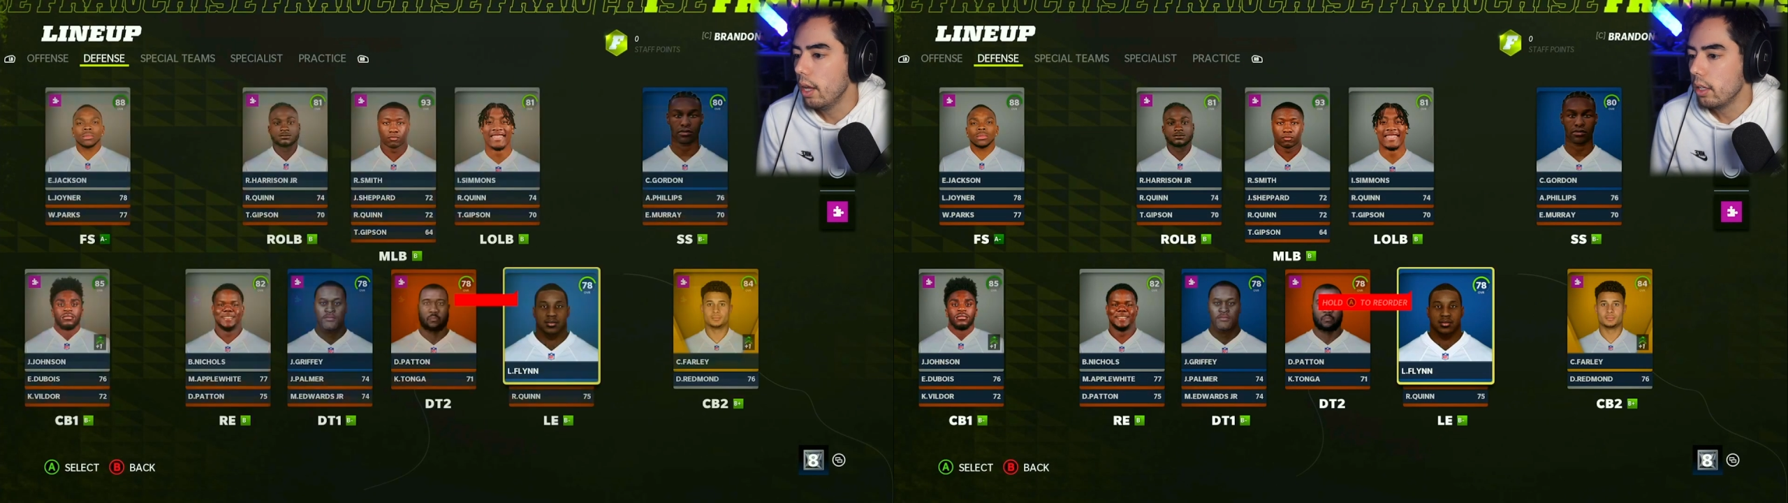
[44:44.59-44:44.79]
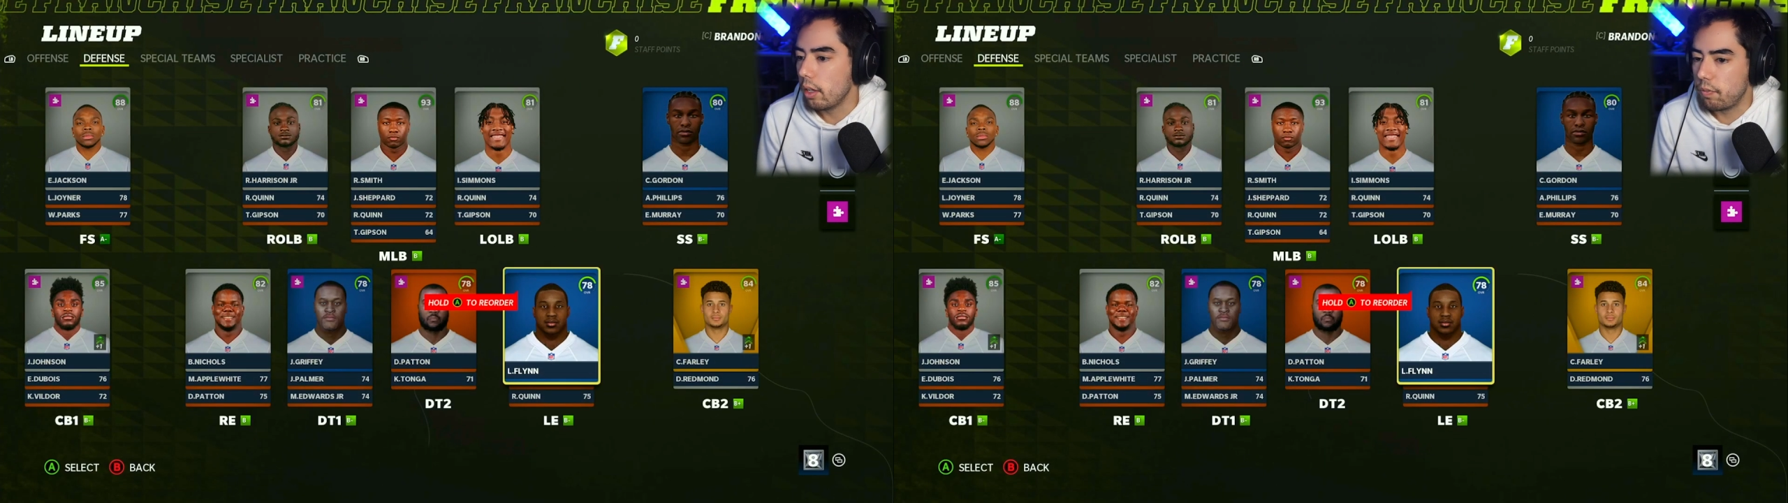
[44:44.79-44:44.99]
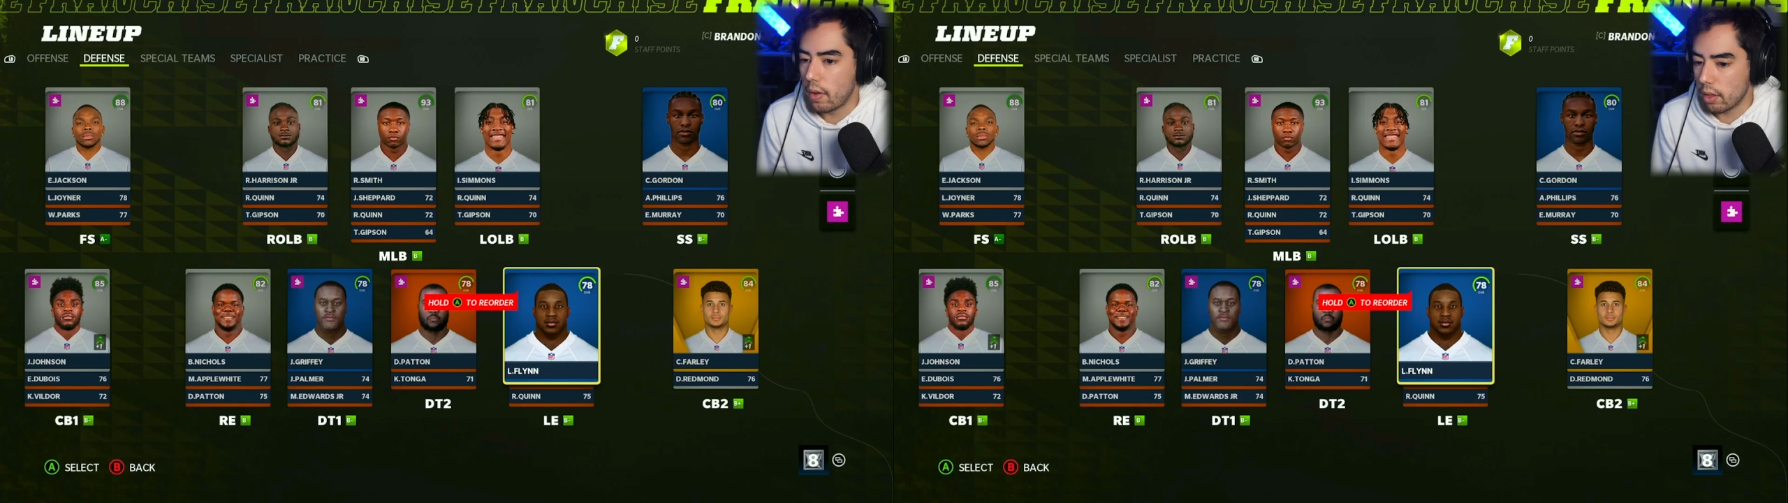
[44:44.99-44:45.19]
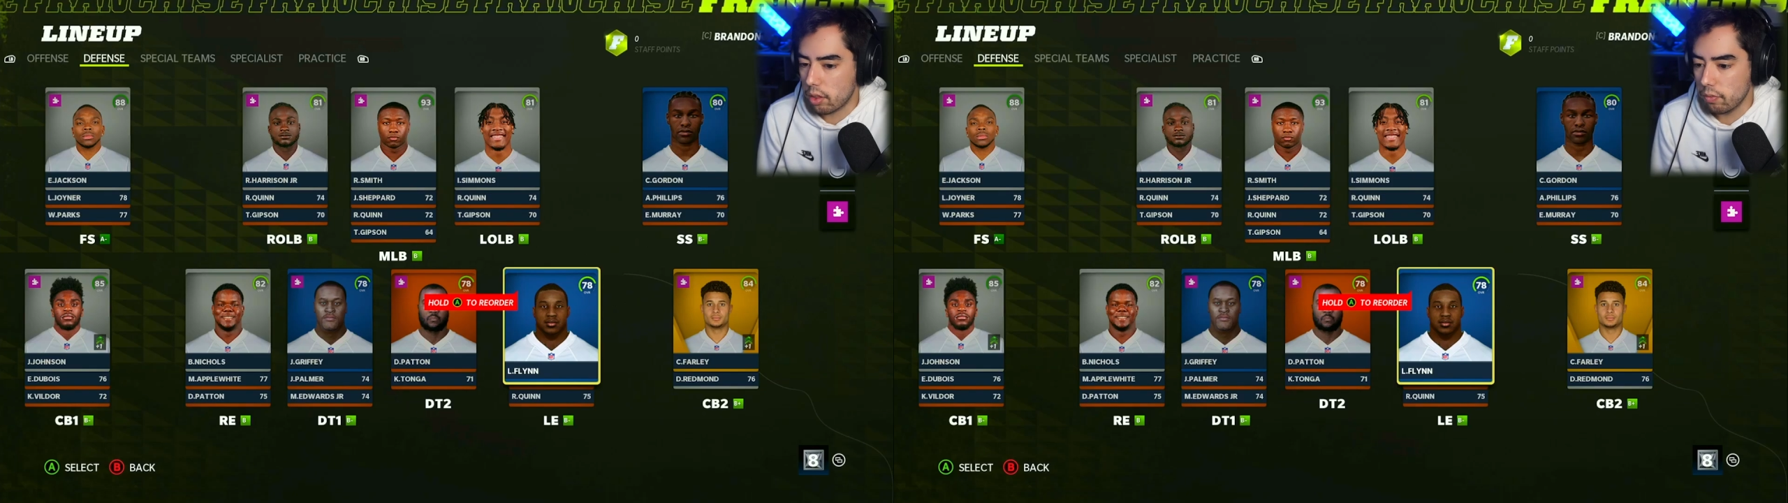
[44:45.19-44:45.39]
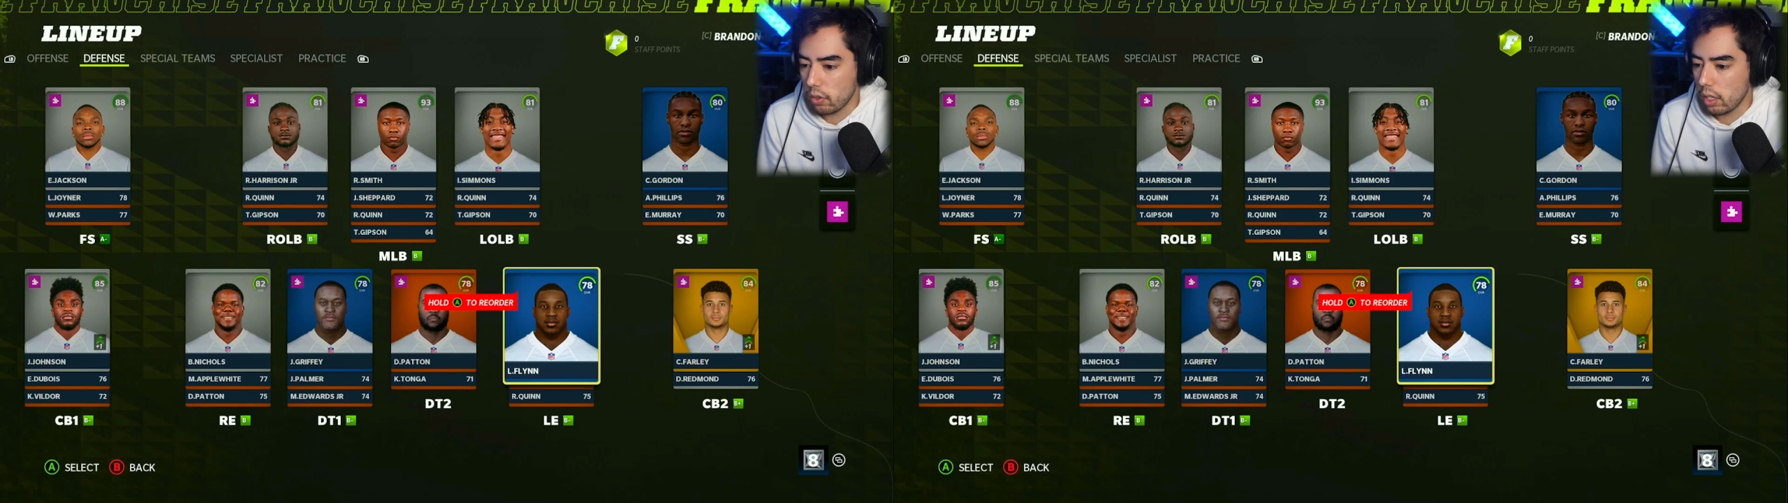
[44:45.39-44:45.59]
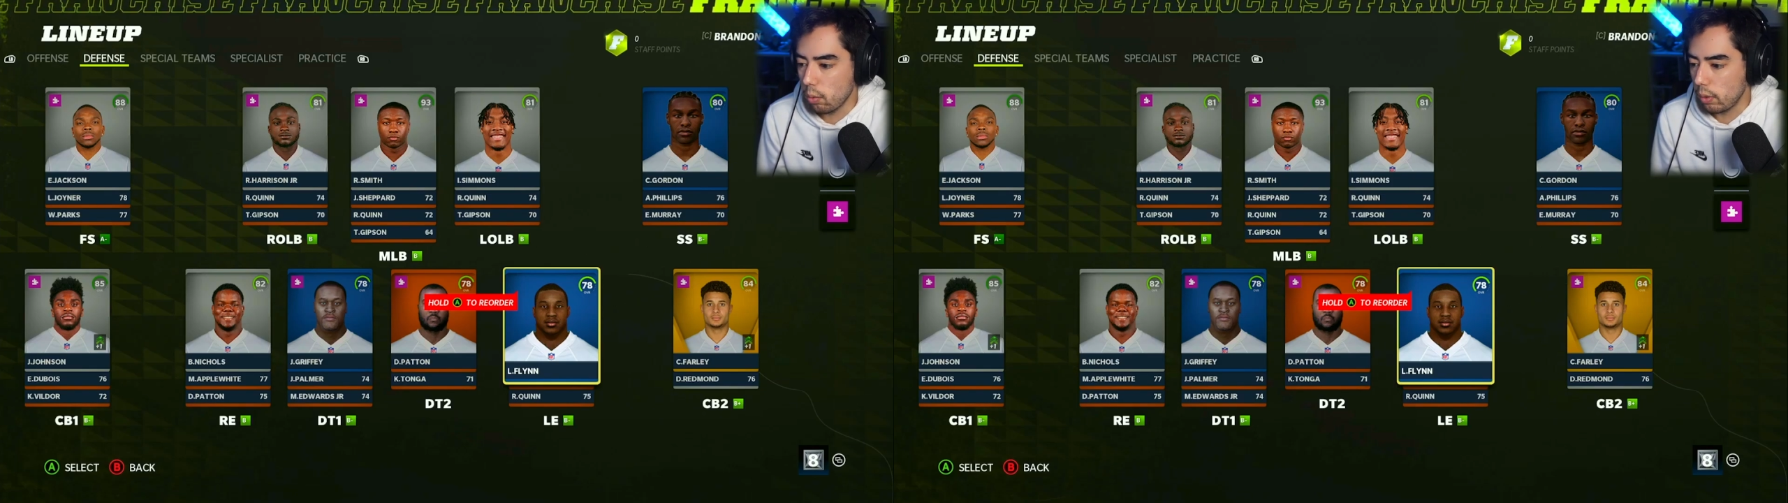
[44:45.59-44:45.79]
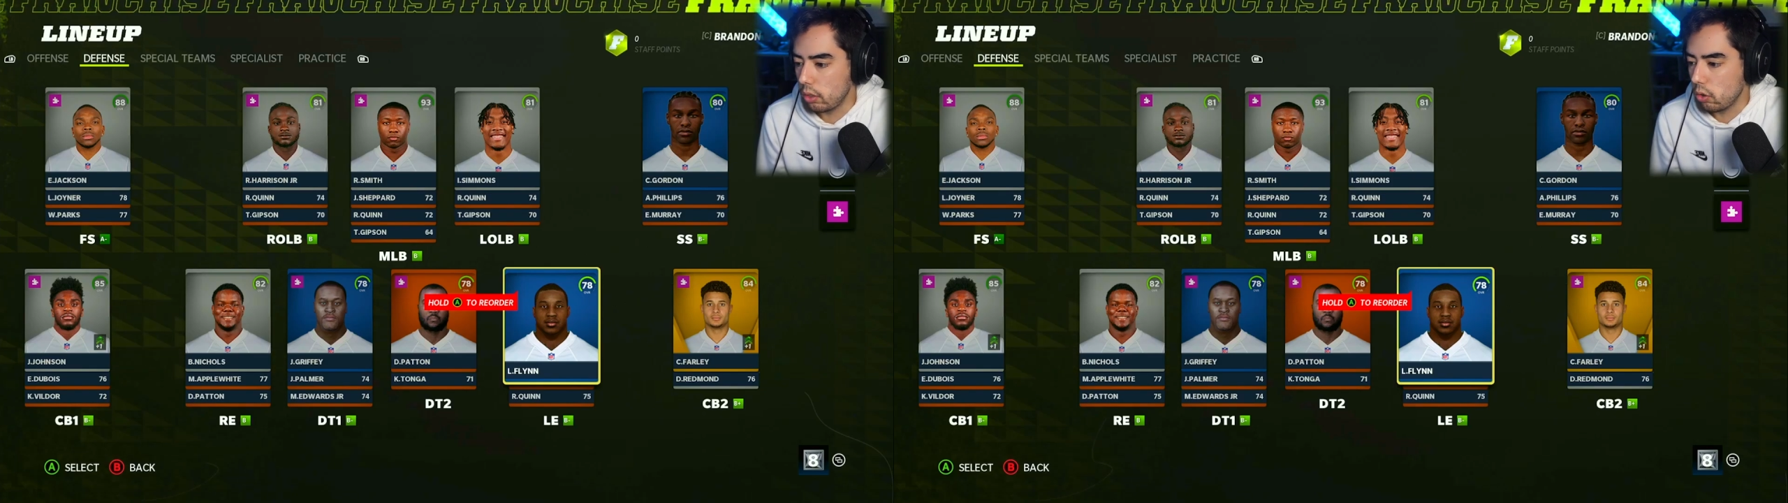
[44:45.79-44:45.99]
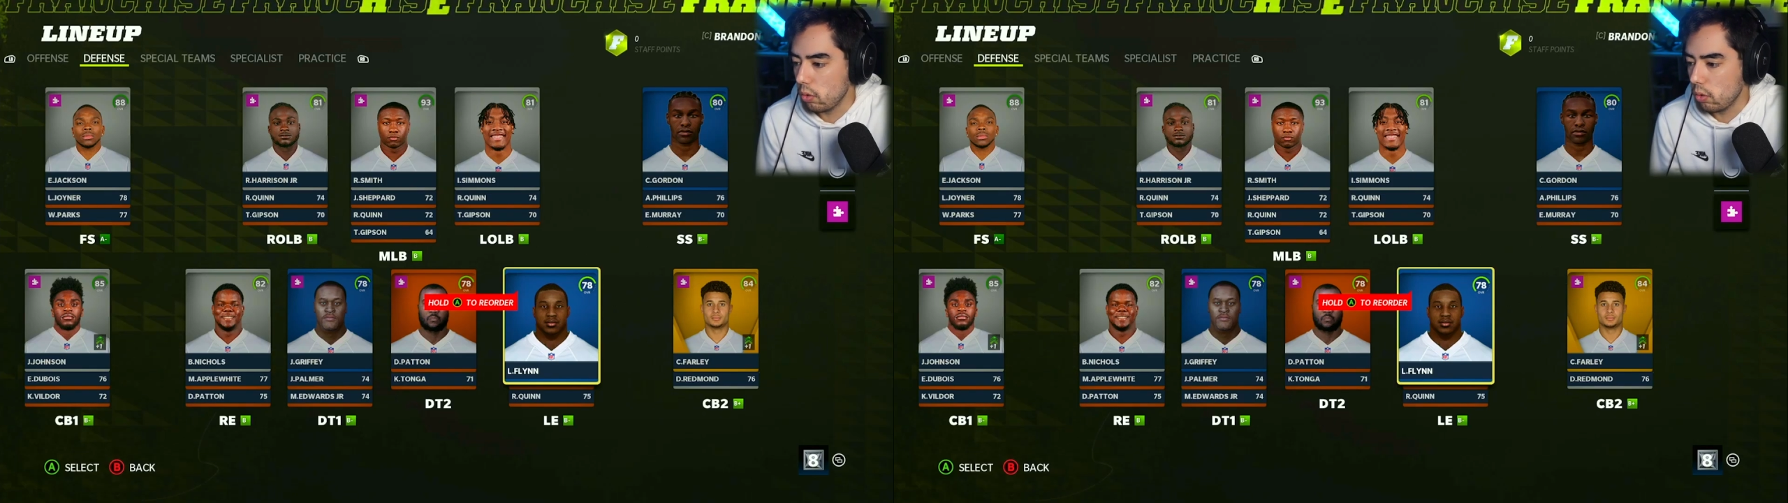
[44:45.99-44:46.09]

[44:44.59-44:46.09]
Defensively, we do